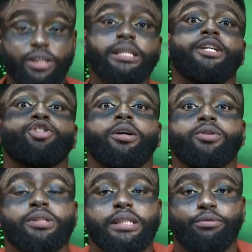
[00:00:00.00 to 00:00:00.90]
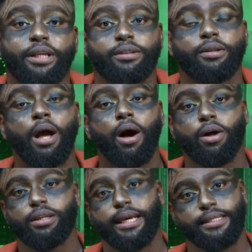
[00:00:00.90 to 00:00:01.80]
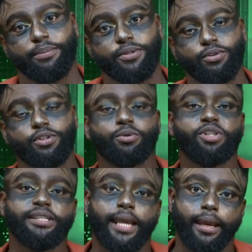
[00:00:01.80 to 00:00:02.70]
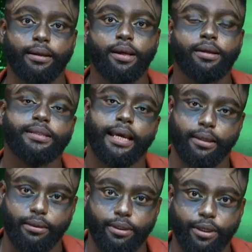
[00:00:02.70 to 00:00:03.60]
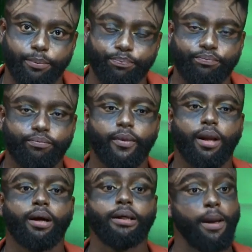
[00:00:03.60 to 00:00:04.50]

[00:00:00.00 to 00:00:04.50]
Just Let's in case y'all don't see Rachel on the next episode, just know she dead because I killed her. Oh, really?